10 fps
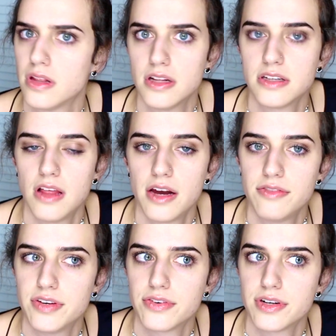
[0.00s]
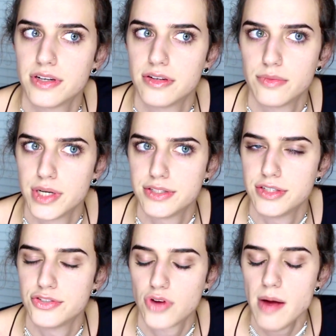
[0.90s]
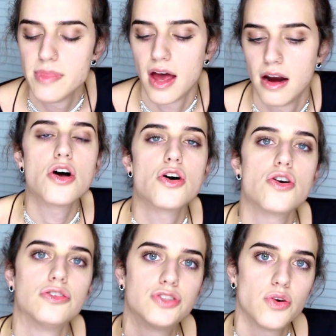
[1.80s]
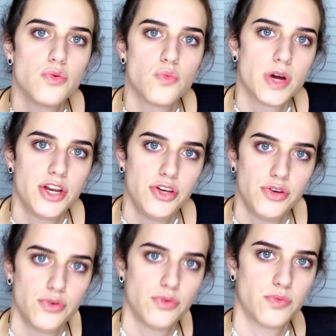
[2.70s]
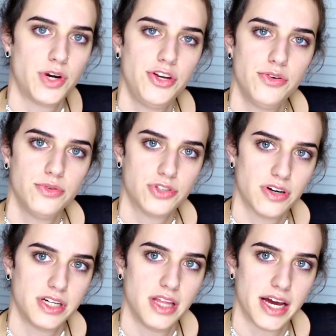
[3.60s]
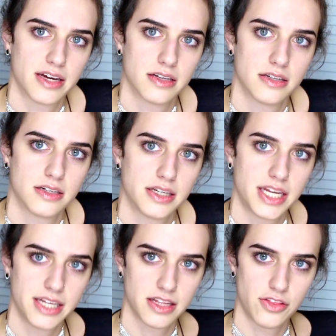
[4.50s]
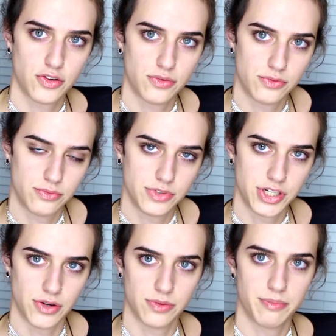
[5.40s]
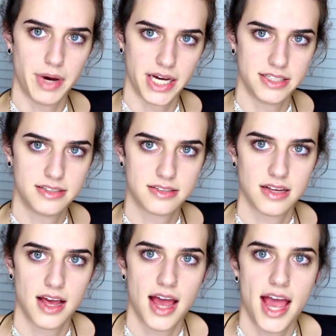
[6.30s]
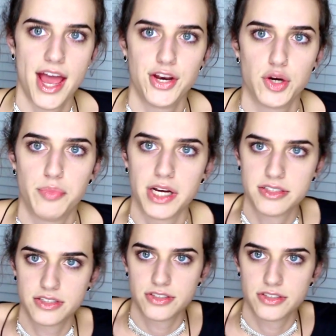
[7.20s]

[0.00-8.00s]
It's a lot of different ways to describe that. So when you started like getting the little, you know, buds and your breast